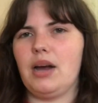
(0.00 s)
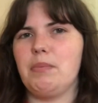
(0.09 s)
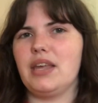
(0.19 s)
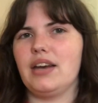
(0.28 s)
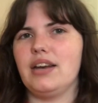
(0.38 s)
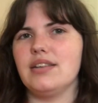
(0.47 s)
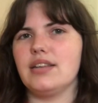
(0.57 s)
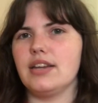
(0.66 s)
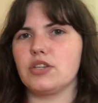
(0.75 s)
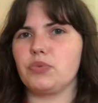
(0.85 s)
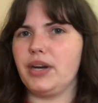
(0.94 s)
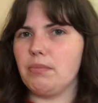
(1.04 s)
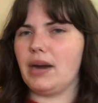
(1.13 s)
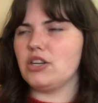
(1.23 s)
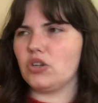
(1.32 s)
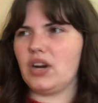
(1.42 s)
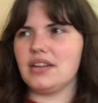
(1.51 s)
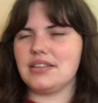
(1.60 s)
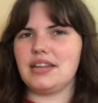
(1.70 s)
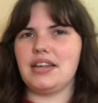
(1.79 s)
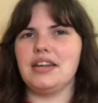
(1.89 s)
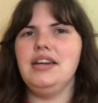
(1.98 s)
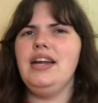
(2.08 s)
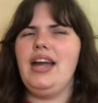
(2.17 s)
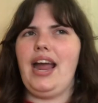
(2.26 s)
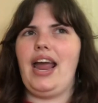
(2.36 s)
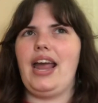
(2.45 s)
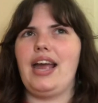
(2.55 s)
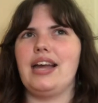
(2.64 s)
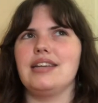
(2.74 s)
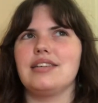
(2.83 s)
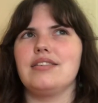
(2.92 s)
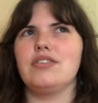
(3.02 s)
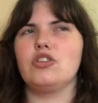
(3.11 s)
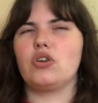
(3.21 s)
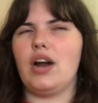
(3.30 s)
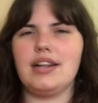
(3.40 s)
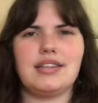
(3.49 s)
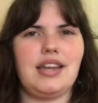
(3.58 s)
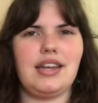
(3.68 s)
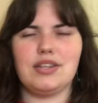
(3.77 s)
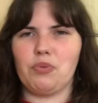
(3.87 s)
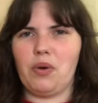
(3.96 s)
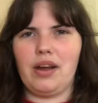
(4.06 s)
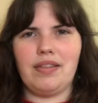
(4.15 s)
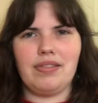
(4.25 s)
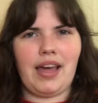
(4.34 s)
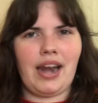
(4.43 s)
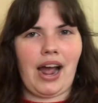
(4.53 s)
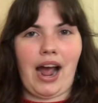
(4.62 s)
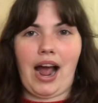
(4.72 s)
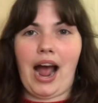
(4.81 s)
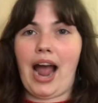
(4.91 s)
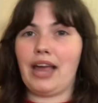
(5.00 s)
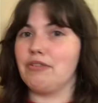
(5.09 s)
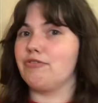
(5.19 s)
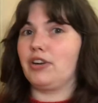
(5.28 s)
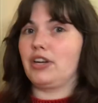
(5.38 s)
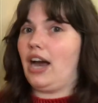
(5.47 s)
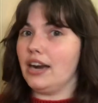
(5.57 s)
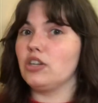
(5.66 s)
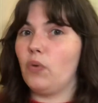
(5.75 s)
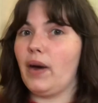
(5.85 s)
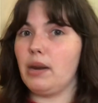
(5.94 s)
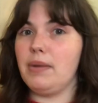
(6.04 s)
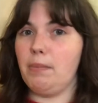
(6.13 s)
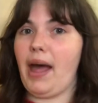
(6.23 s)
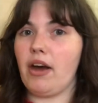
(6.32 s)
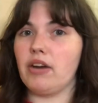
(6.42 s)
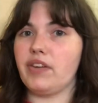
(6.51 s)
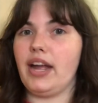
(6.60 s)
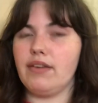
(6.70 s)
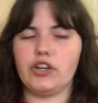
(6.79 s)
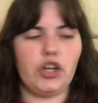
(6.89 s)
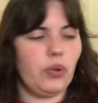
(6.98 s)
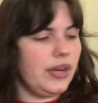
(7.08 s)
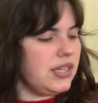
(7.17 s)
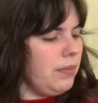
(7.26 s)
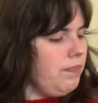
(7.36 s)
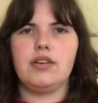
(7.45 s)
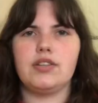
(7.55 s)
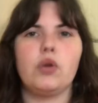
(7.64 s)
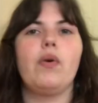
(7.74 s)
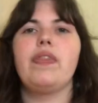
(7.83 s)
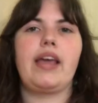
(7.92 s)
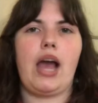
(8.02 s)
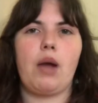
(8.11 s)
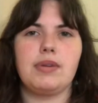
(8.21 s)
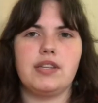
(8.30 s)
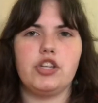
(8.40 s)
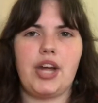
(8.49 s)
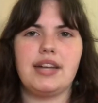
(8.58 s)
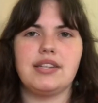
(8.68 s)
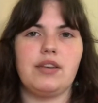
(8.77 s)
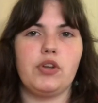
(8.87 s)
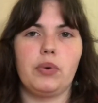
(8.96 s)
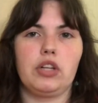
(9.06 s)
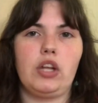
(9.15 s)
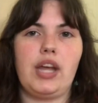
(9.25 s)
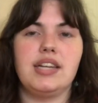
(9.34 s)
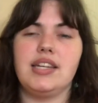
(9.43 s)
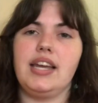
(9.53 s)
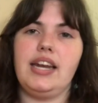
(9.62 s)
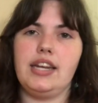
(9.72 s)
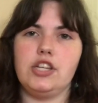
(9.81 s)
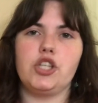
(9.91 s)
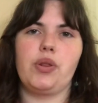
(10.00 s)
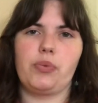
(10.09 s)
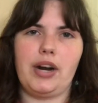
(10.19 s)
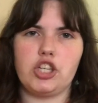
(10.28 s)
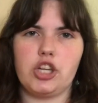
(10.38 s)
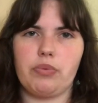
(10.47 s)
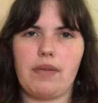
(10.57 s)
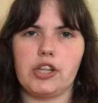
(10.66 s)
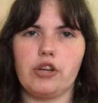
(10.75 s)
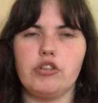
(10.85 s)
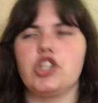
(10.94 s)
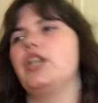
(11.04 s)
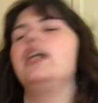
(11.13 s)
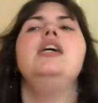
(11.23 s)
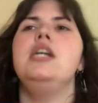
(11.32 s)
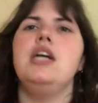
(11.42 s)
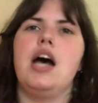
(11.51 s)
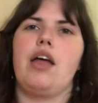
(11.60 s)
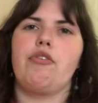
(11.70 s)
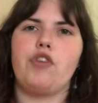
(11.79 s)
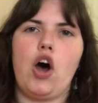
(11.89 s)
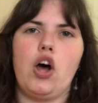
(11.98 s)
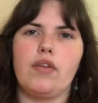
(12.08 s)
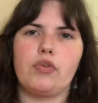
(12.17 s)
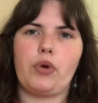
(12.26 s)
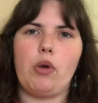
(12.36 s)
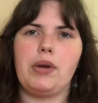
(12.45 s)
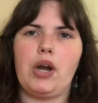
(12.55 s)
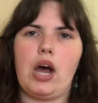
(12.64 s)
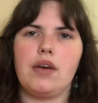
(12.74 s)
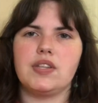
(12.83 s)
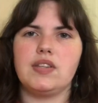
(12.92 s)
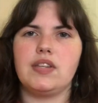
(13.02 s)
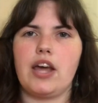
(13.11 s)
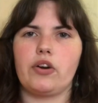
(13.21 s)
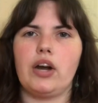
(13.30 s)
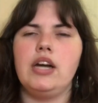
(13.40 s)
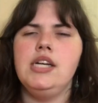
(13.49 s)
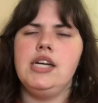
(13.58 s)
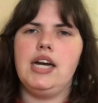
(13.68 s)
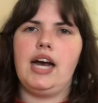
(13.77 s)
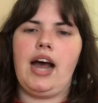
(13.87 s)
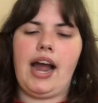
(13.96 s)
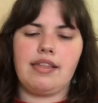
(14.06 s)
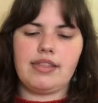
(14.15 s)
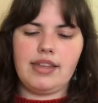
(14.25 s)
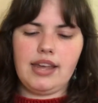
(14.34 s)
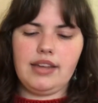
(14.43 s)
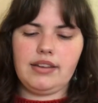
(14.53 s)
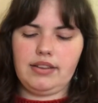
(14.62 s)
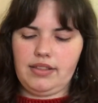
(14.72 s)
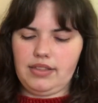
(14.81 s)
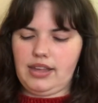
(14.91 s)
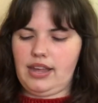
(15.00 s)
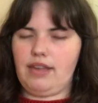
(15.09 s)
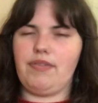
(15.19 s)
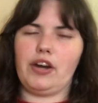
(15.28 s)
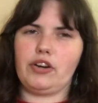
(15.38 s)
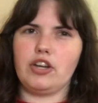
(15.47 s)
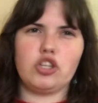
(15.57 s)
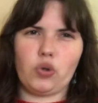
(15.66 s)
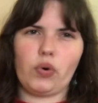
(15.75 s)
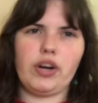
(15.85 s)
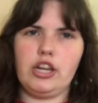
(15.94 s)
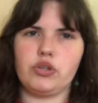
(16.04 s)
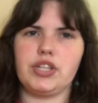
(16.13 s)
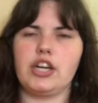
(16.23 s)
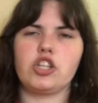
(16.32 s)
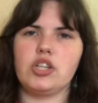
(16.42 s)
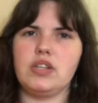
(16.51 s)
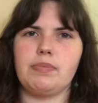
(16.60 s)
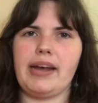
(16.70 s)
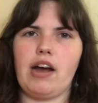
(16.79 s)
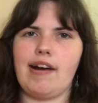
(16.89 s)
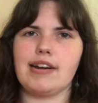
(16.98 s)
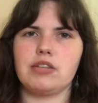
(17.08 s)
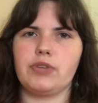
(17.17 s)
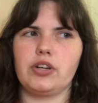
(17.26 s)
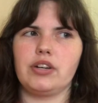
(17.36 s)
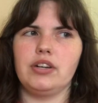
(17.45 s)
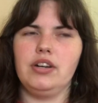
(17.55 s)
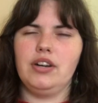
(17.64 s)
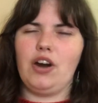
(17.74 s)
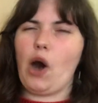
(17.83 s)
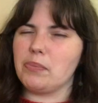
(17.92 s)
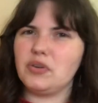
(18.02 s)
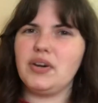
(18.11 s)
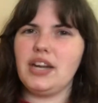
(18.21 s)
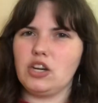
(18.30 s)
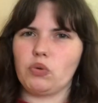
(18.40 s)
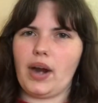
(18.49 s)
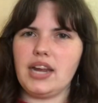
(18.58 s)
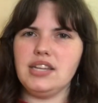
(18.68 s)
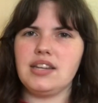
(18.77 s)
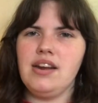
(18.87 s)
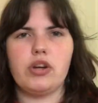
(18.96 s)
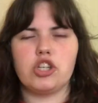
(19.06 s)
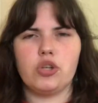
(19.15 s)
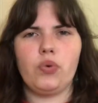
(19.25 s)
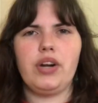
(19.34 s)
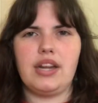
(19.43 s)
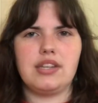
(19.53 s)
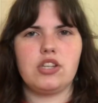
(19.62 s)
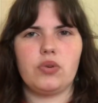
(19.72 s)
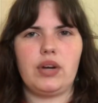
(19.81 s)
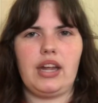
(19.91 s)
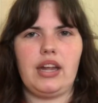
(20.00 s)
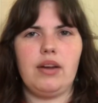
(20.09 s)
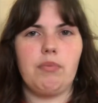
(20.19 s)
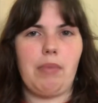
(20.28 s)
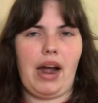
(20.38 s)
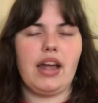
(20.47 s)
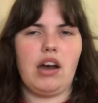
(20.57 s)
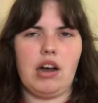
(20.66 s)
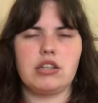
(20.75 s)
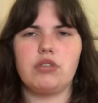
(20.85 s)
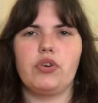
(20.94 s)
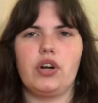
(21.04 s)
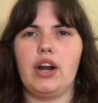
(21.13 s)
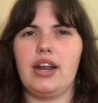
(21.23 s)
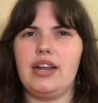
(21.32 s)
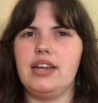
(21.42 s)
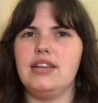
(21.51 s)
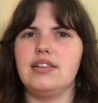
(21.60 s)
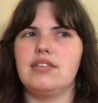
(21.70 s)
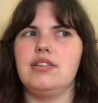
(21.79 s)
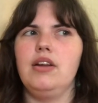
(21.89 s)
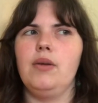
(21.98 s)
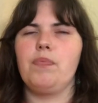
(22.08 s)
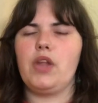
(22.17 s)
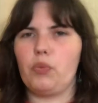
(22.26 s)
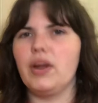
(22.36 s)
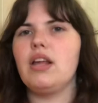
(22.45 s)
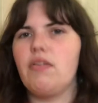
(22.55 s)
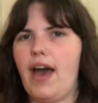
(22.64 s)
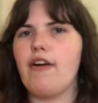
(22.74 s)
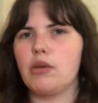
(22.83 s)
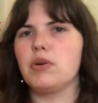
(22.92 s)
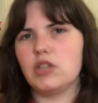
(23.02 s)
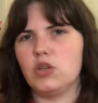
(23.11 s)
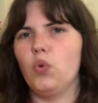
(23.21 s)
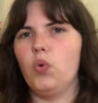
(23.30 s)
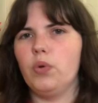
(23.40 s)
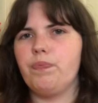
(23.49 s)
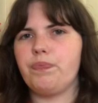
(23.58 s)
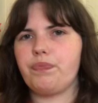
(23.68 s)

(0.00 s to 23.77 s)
Because it is written by Trotsky, and Trotsky is one that I have forgotten quite a bit about if I ever knew it. So one thing I would suggest if you were looking to get into the Russian Revolution, the fall of the Romanovs, etc., I think the very short introductions by Oxford are pretty great. Short history by Oxford is a really valuable tool